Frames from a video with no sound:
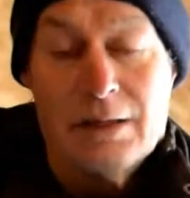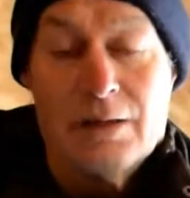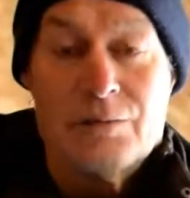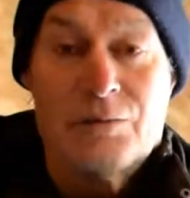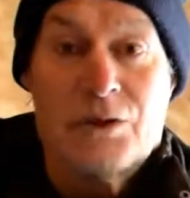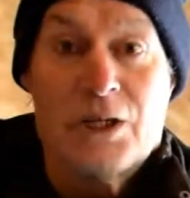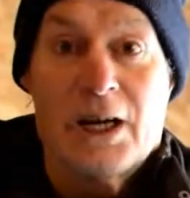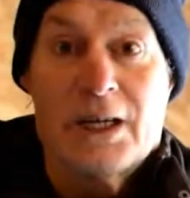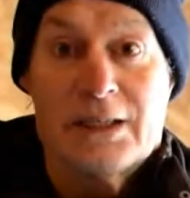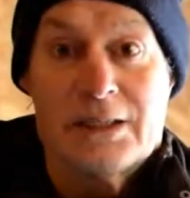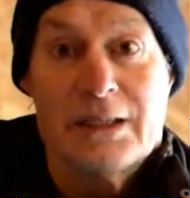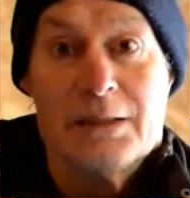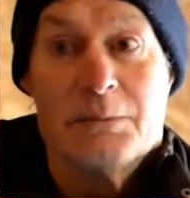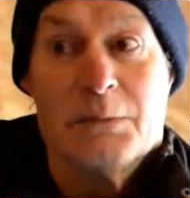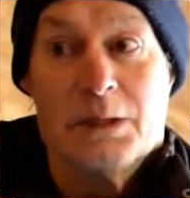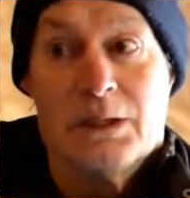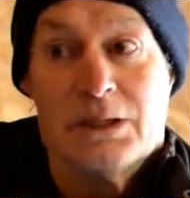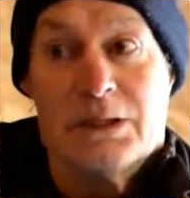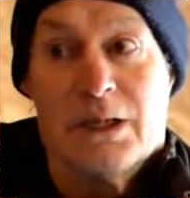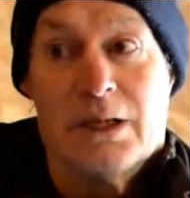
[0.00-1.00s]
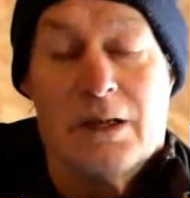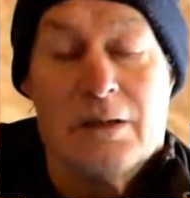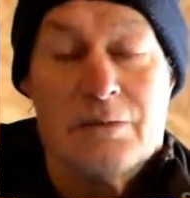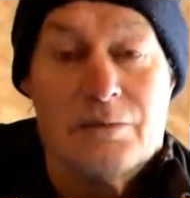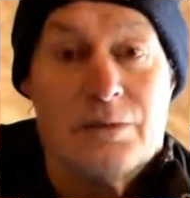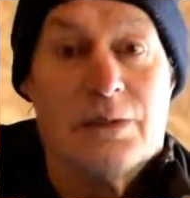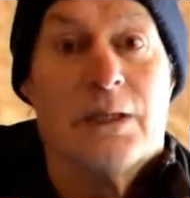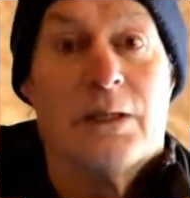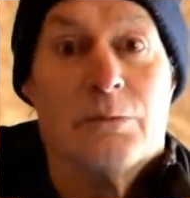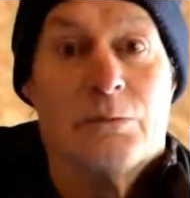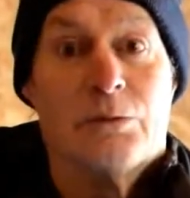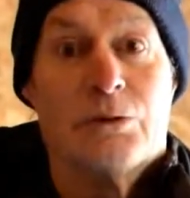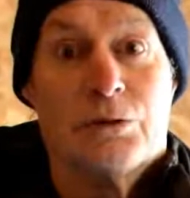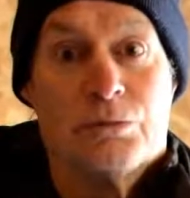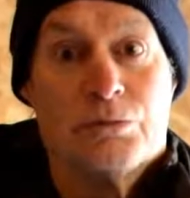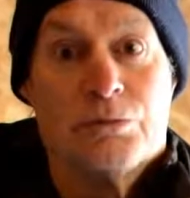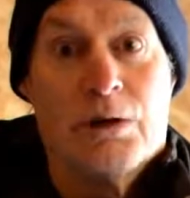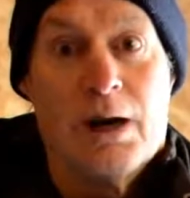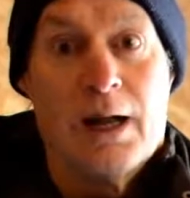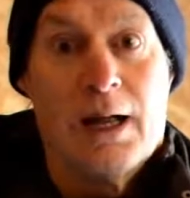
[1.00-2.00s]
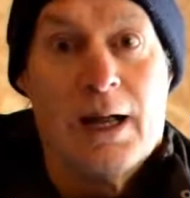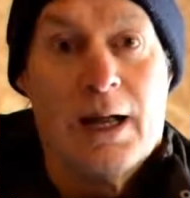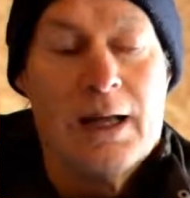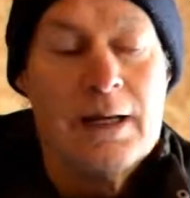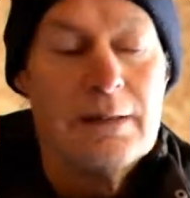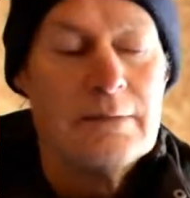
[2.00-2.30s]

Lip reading: I've checked it myself and it was rare.